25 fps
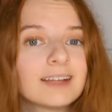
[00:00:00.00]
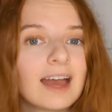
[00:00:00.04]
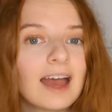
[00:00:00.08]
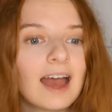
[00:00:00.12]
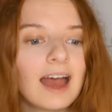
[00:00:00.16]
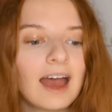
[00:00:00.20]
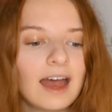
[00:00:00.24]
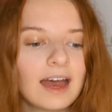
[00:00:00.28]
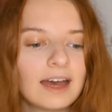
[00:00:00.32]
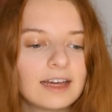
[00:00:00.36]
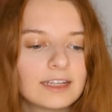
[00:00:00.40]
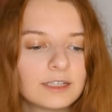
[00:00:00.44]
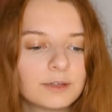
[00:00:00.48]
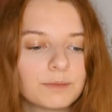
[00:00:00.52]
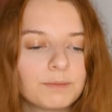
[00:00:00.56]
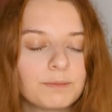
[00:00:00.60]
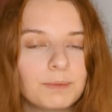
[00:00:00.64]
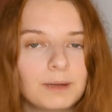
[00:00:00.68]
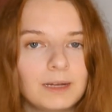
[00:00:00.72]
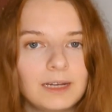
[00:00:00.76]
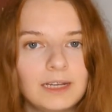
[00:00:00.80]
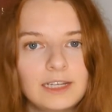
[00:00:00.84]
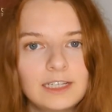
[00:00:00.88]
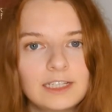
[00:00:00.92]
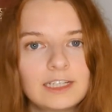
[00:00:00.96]
and
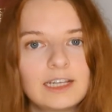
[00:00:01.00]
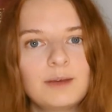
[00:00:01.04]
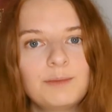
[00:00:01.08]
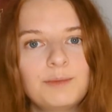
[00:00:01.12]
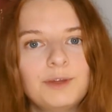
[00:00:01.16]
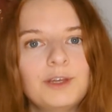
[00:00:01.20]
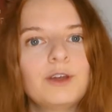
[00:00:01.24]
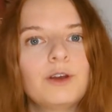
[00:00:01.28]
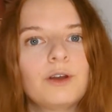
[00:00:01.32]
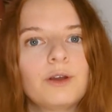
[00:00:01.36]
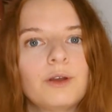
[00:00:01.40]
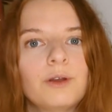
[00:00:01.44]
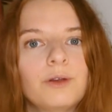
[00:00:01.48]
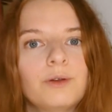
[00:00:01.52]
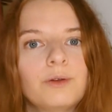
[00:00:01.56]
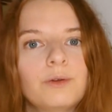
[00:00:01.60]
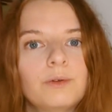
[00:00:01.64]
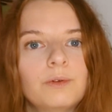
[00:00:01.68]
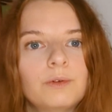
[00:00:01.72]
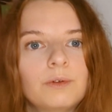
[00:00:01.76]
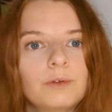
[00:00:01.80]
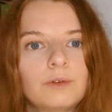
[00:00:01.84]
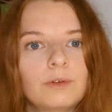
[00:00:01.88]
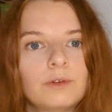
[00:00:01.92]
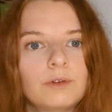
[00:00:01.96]
please let me know
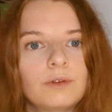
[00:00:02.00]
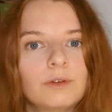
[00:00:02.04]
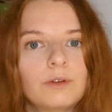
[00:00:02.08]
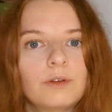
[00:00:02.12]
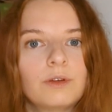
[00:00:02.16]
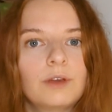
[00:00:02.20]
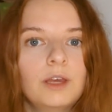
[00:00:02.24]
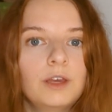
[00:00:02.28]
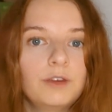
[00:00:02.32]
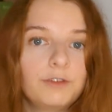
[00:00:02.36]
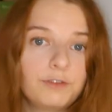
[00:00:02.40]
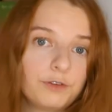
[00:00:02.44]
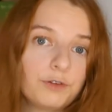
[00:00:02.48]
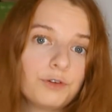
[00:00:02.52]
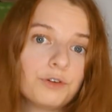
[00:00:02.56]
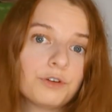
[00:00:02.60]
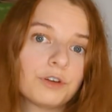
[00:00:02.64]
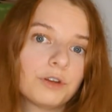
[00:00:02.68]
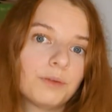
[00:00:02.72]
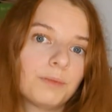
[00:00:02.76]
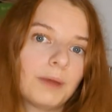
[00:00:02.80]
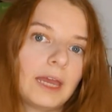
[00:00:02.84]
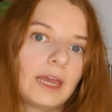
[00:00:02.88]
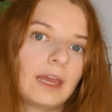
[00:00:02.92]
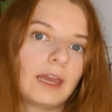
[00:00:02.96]
if you're going
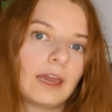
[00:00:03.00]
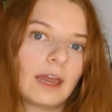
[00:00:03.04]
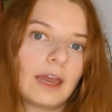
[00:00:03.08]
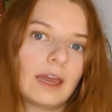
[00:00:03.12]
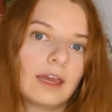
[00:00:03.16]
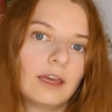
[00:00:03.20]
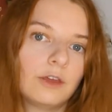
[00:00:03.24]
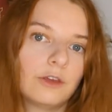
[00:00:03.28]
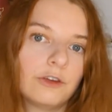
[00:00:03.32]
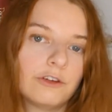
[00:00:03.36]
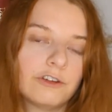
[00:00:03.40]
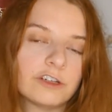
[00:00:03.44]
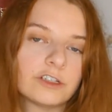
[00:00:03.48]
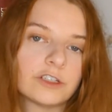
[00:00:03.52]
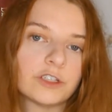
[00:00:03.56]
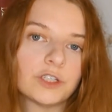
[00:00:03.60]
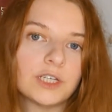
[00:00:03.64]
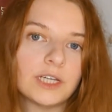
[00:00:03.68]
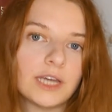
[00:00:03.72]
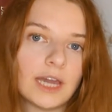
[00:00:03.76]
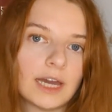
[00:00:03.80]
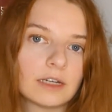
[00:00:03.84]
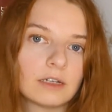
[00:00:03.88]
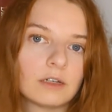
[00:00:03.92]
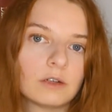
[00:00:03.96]
to make a Curiosity
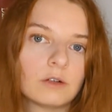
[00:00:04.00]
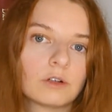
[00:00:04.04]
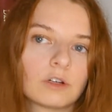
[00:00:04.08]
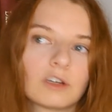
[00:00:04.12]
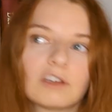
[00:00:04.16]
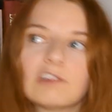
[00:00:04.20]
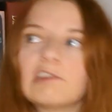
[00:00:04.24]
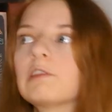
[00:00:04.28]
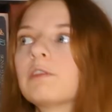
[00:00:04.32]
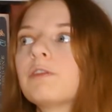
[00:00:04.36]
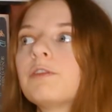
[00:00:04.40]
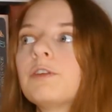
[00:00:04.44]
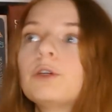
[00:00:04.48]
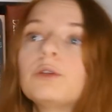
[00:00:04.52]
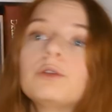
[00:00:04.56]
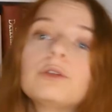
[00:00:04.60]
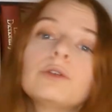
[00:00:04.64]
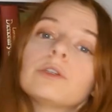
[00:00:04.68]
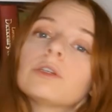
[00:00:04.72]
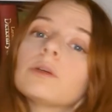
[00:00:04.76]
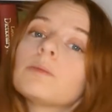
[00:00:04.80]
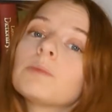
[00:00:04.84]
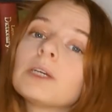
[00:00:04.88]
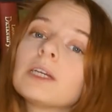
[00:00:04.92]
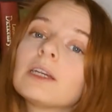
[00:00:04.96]
Catalogue or if you do
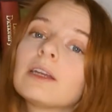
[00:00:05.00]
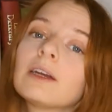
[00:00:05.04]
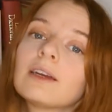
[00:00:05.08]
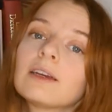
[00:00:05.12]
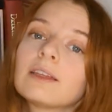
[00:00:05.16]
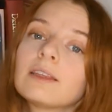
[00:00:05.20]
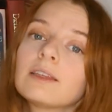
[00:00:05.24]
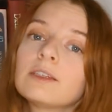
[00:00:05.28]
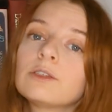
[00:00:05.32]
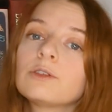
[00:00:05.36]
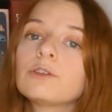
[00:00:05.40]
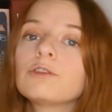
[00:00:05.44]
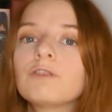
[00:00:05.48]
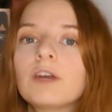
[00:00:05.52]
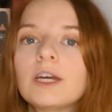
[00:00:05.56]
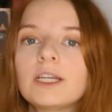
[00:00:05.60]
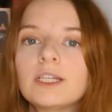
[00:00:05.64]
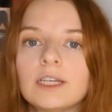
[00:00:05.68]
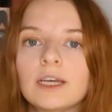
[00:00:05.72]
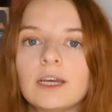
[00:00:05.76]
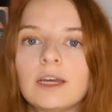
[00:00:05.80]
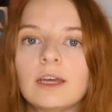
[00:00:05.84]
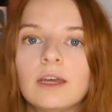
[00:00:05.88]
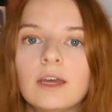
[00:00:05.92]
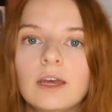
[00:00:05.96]
something like this
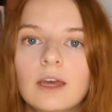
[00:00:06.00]
already.